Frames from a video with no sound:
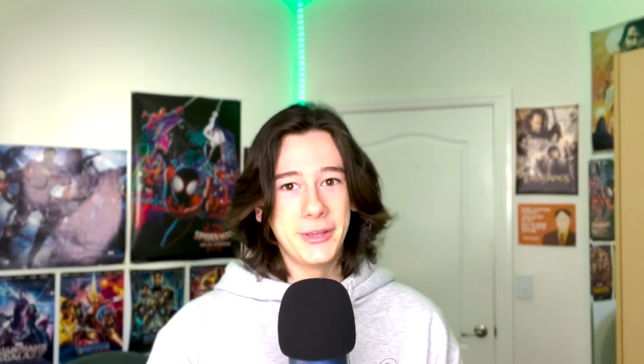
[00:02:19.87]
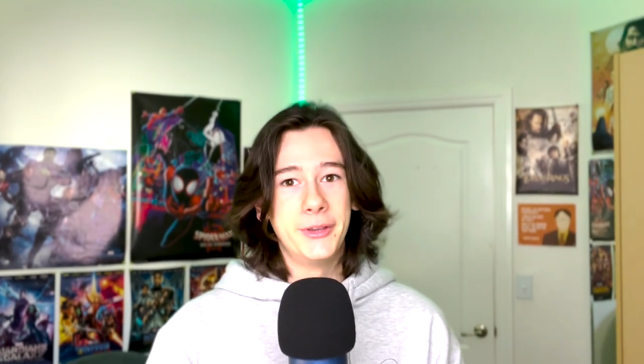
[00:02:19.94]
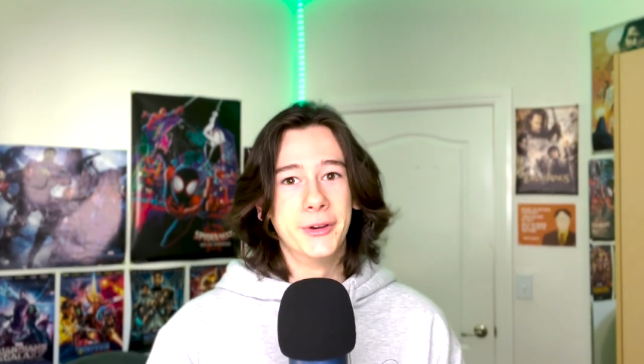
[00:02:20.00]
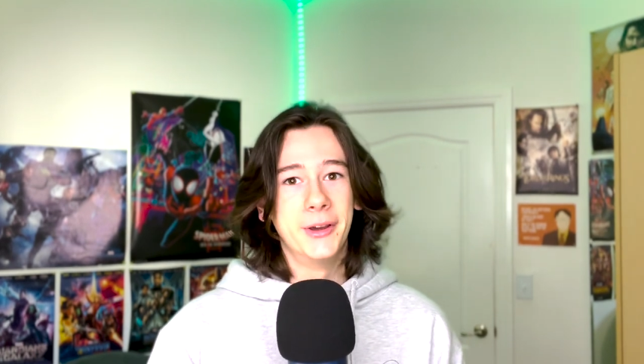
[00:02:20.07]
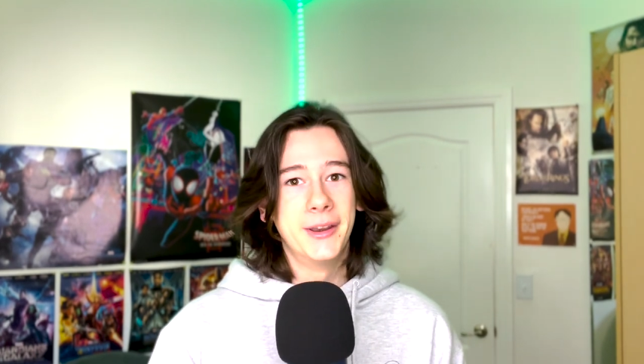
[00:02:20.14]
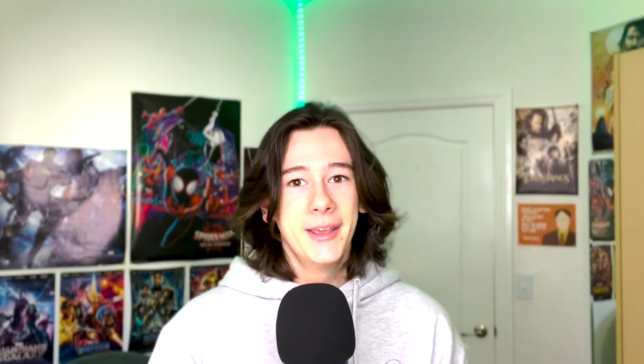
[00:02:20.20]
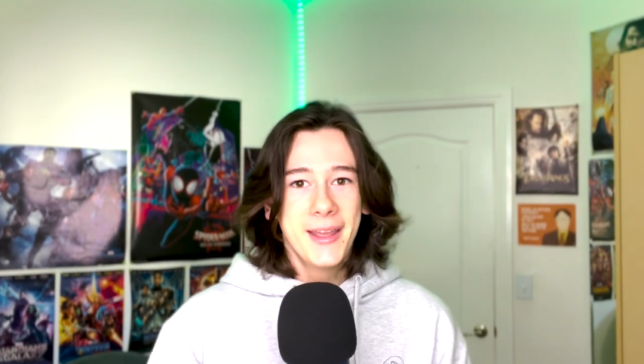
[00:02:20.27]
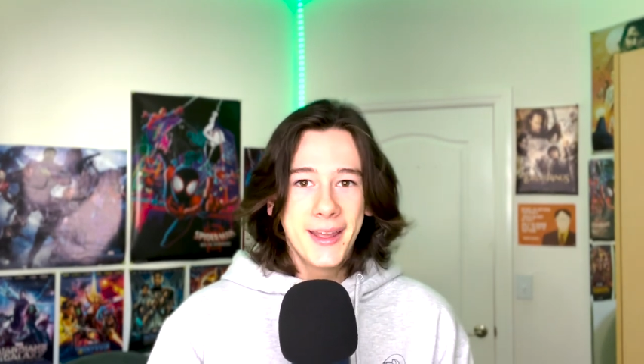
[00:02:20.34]

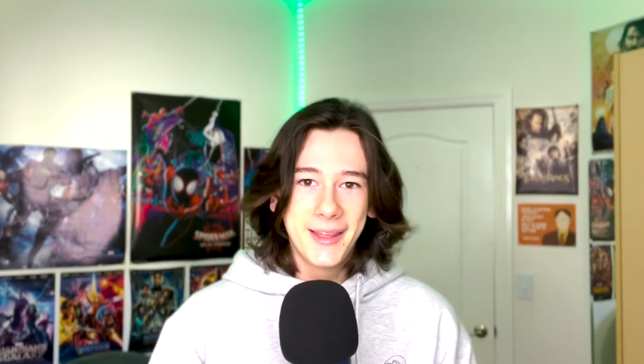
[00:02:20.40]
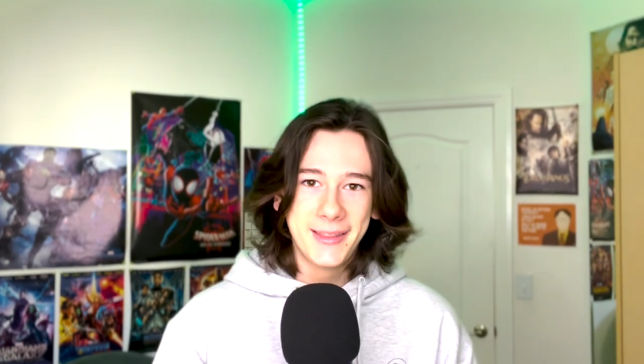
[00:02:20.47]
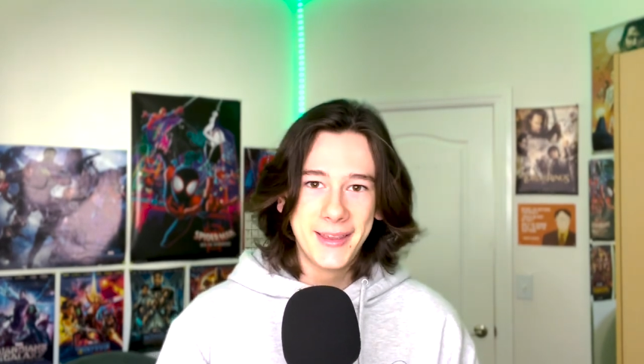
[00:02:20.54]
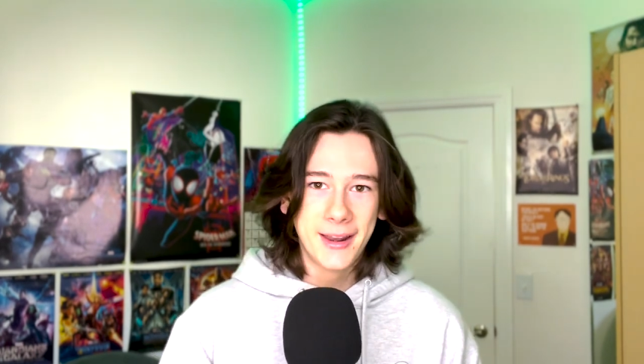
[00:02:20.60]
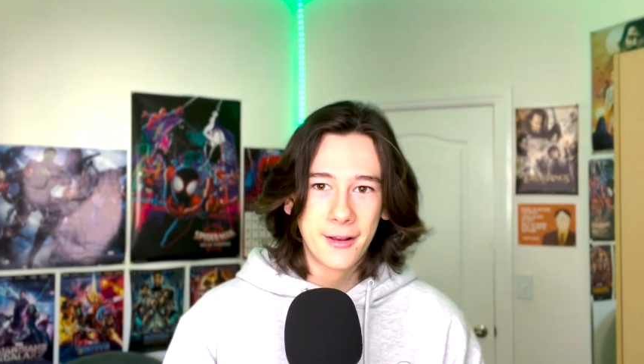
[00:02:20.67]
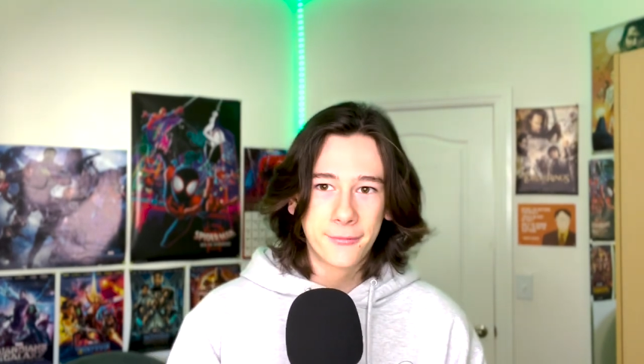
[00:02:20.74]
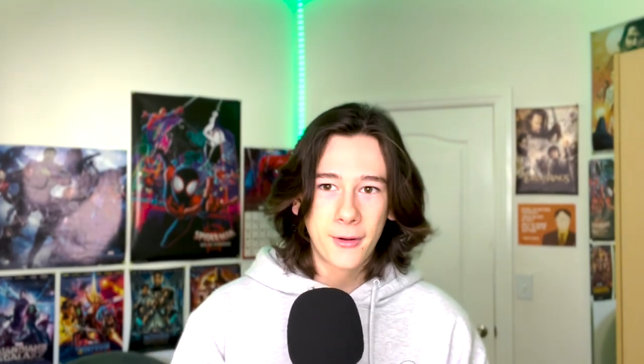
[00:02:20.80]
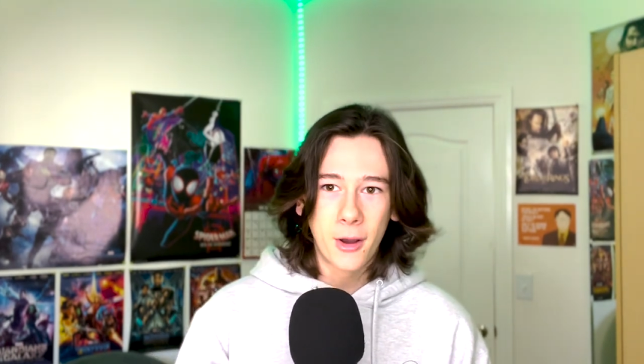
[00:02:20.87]
good in the
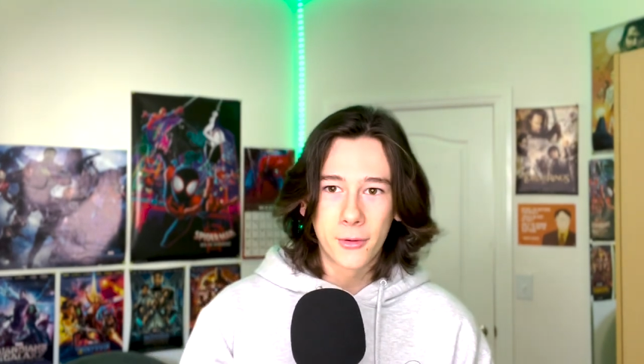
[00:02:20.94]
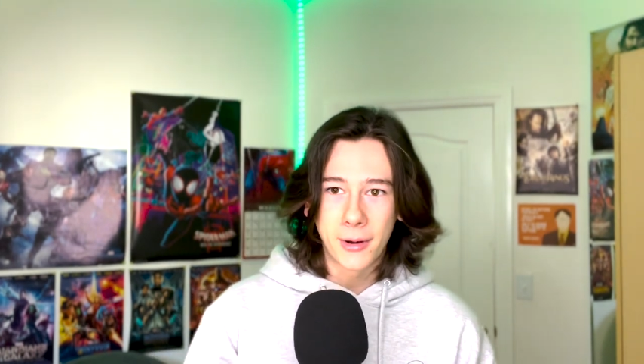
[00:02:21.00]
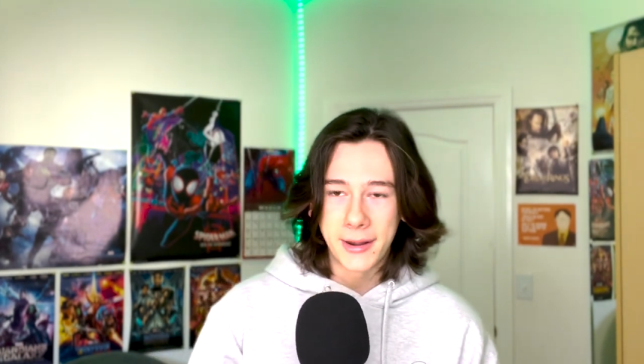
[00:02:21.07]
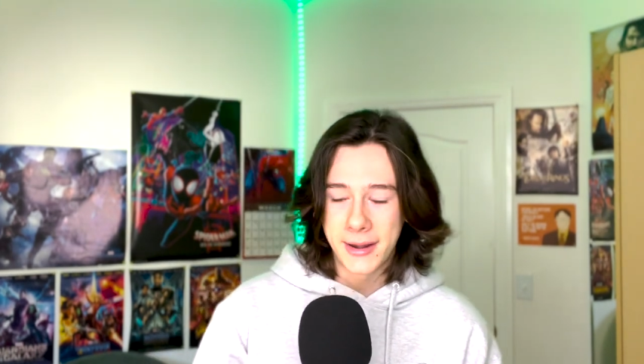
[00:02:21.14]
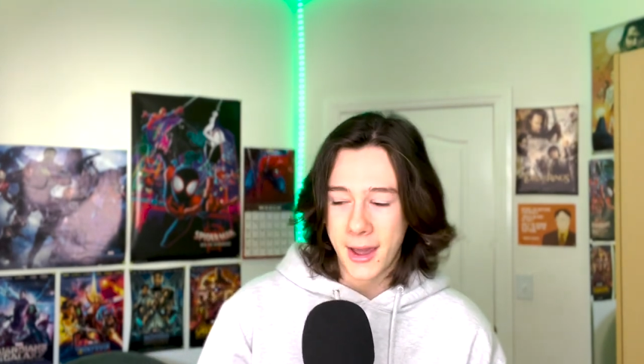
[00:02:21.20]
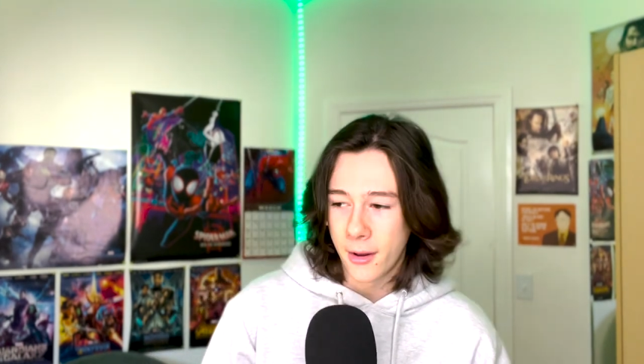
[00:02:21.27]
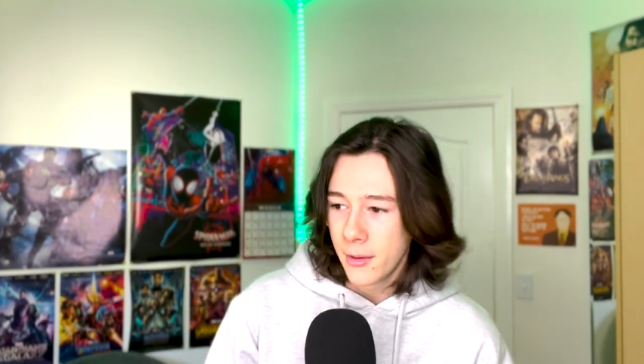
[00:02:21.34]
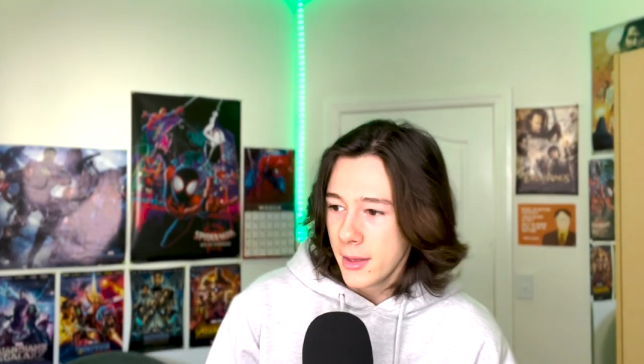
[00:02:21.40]
NFL right
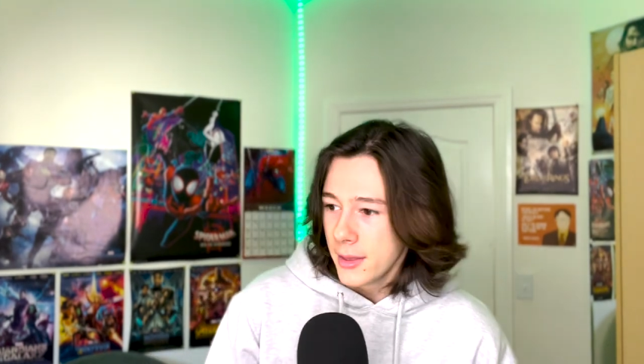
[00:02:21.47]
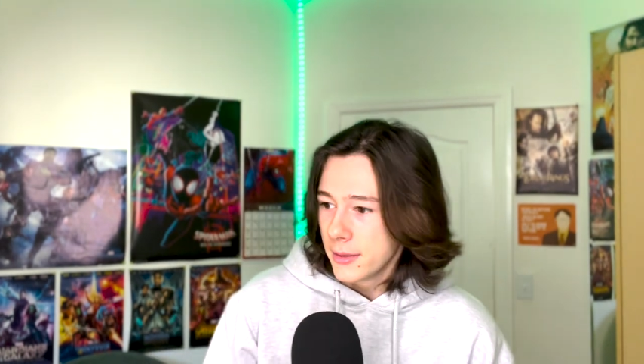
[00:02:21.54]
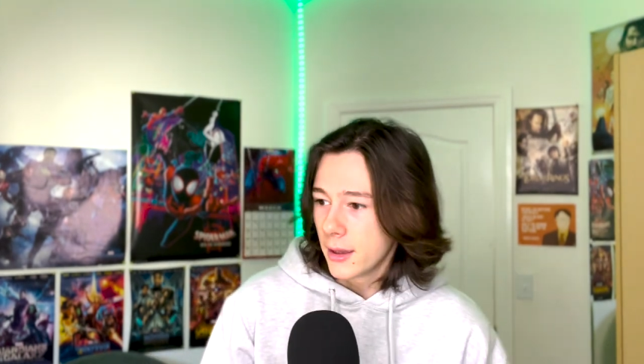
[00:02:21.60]
now.